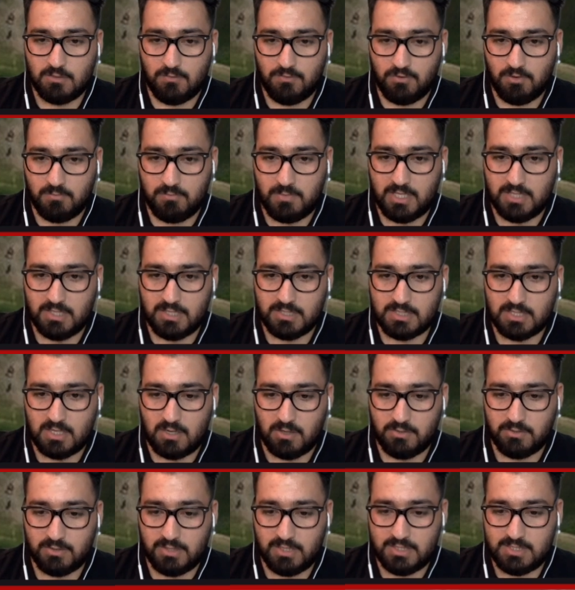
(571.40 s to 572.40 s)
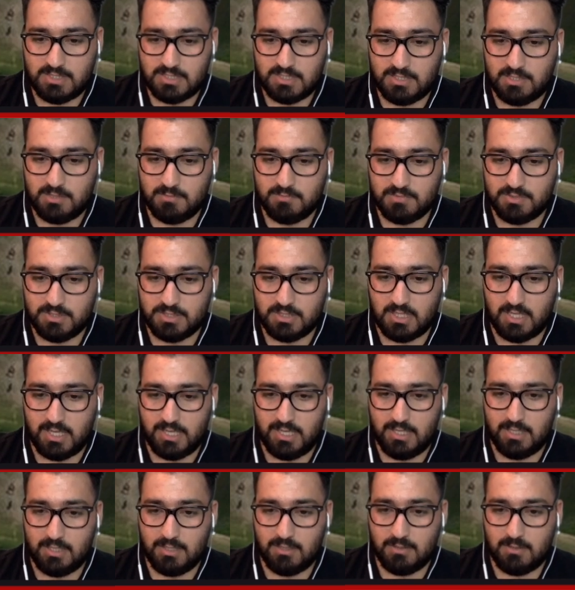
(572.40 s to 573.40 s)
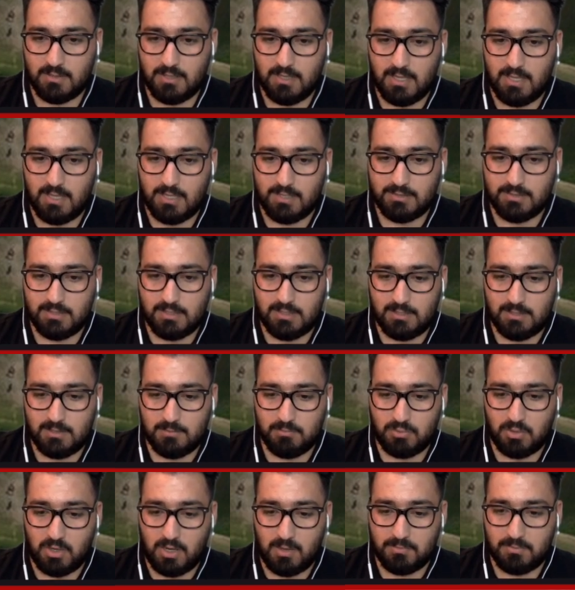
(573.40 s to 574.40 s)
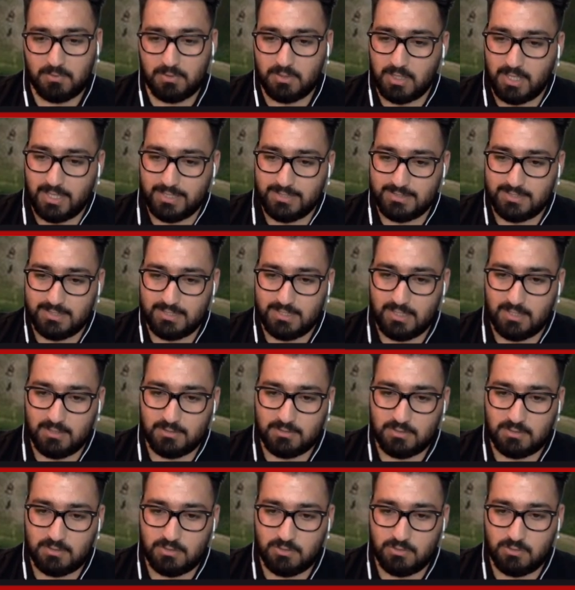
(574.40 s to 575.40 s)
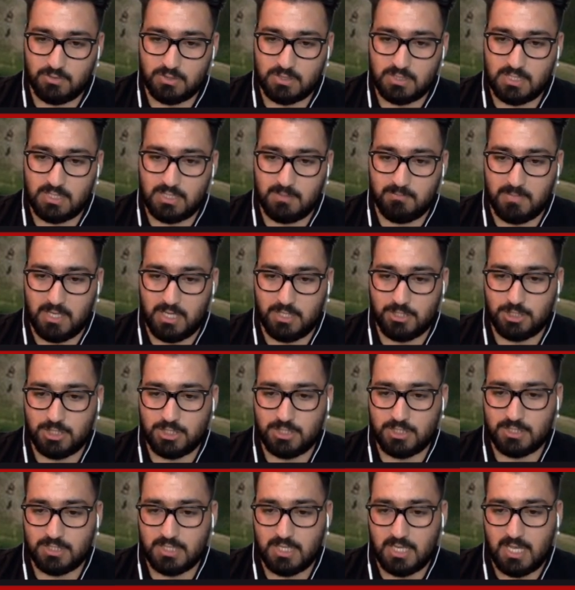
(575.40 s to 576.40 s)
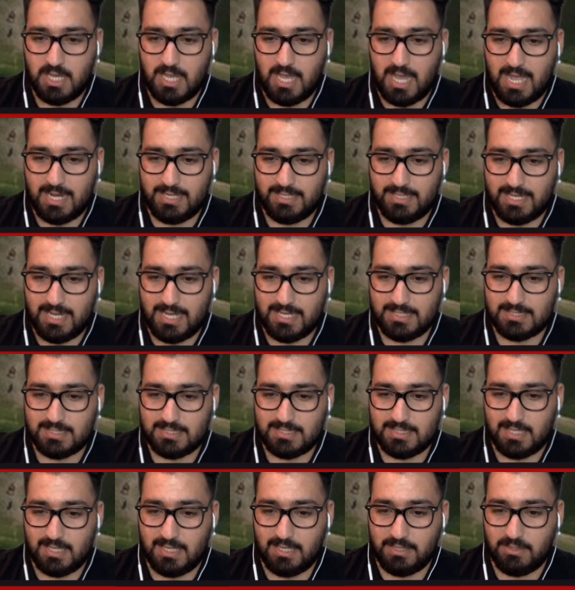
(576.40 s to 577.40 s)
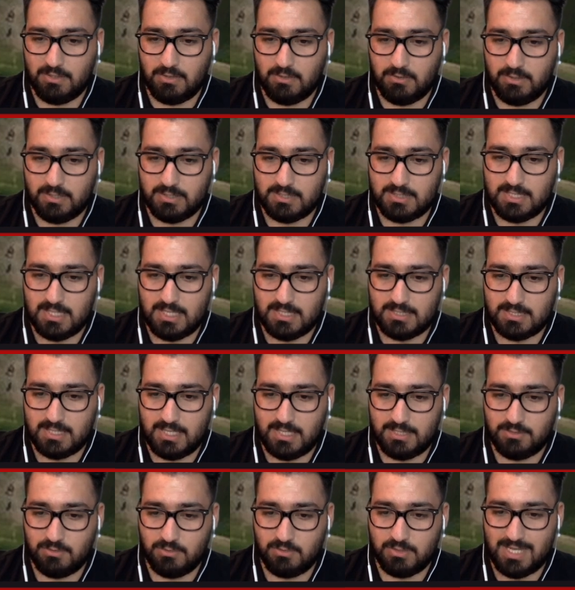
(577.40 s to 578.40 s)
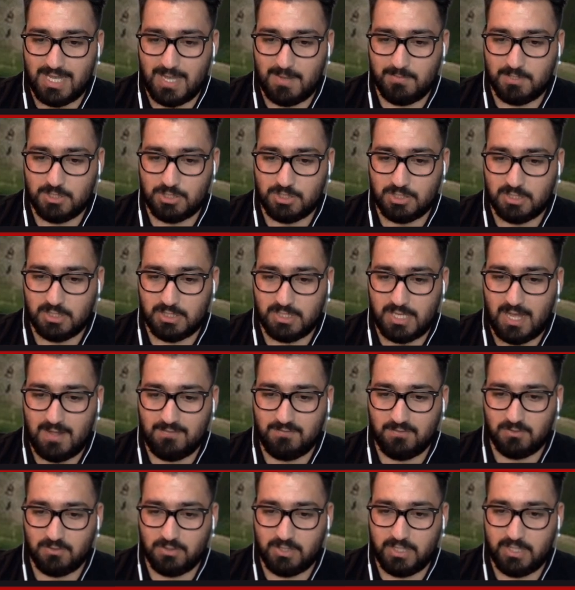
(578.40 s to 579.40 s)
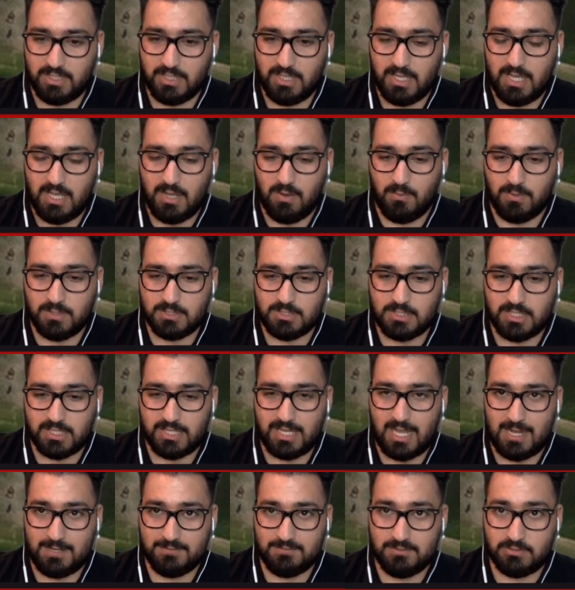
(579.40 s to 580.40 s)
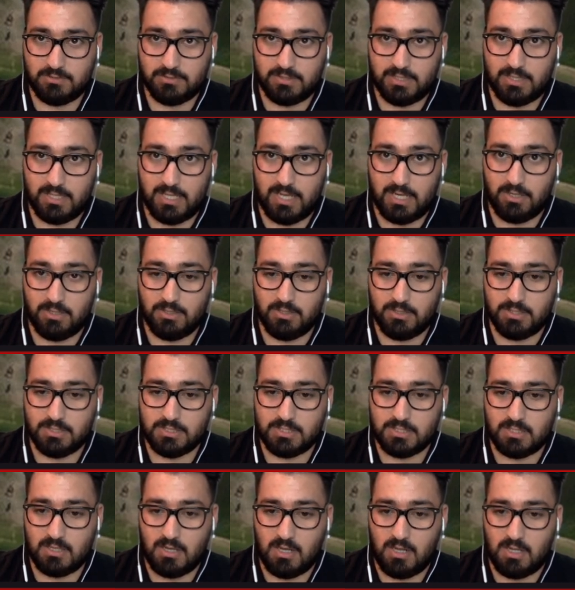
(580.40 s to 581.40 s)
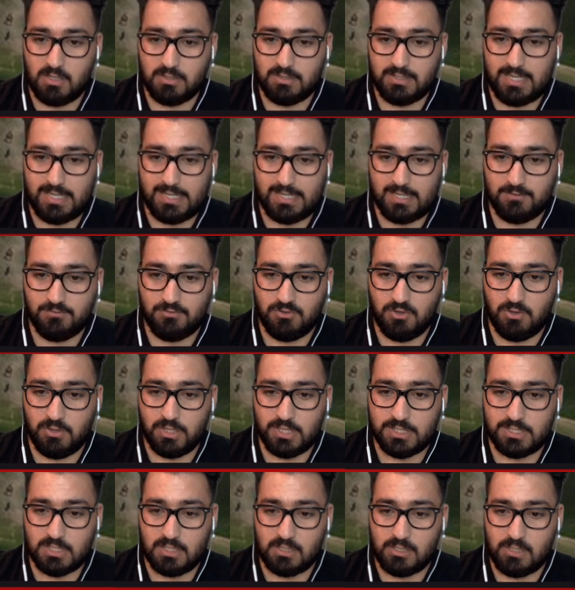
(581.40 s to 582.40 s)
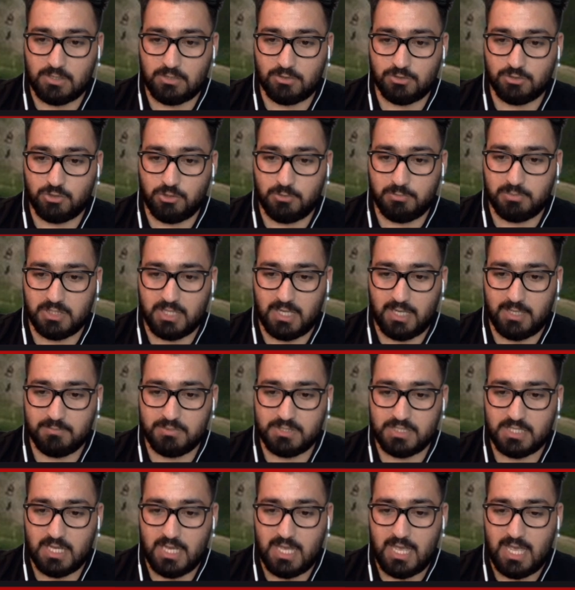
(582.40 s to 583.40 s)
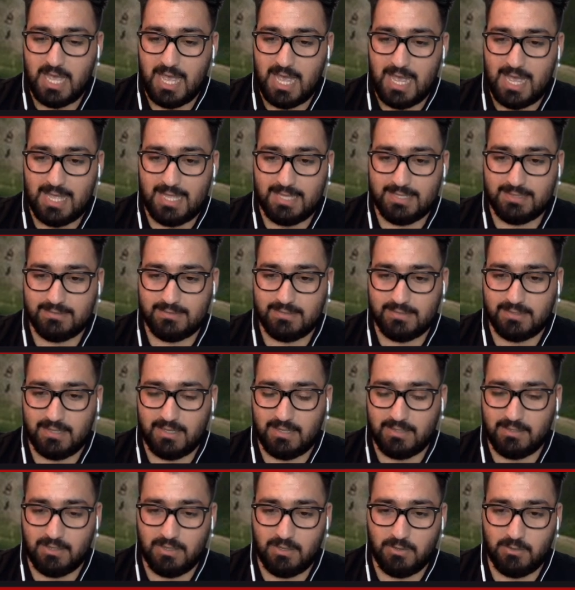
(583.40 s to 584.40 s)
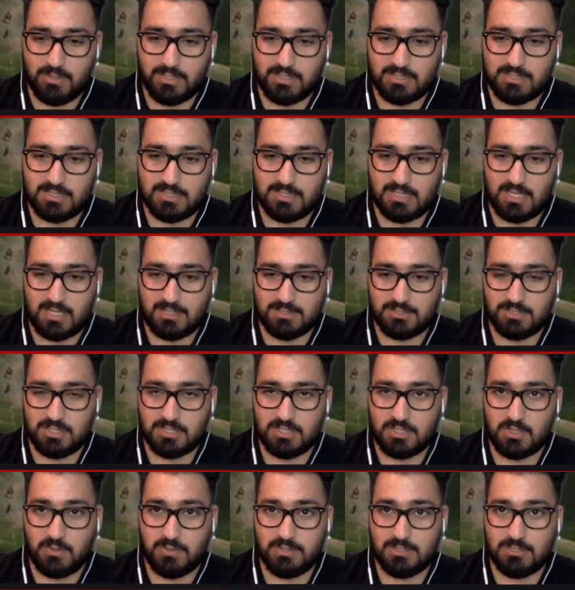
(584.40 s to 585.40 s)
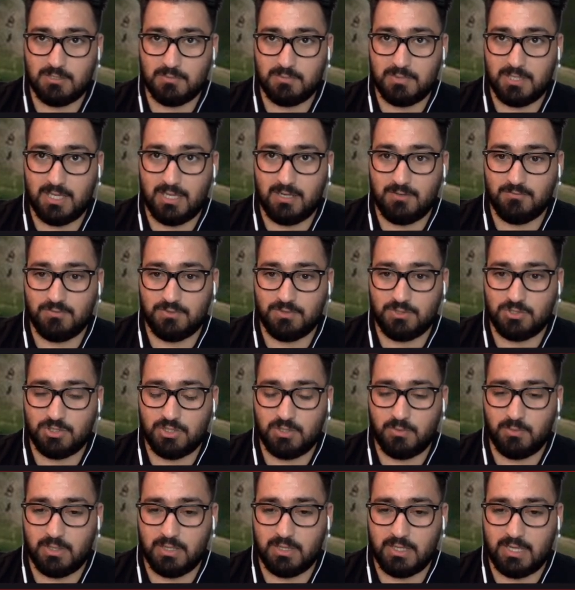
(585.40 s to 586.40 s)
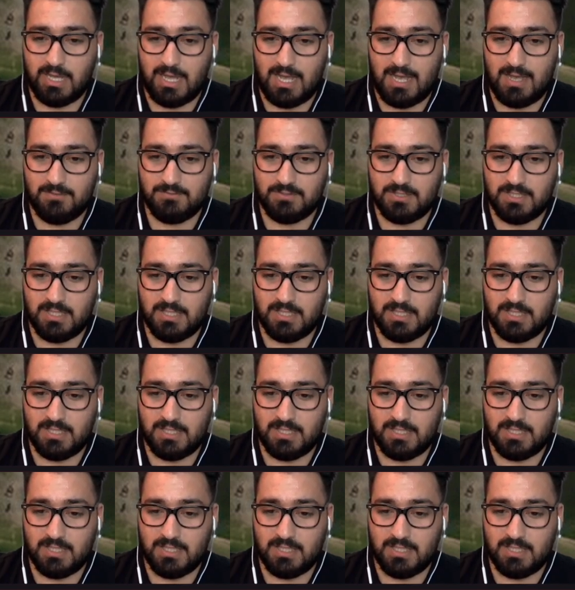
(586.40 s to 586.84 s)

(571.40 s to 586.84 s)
for me, this currently seems like the proper idea to use the mages. And yes, I know it says they do damage to cavalry. Once the cavalry layer is gone, they can focus on other troop types. And it's not just going to be infantry where they have the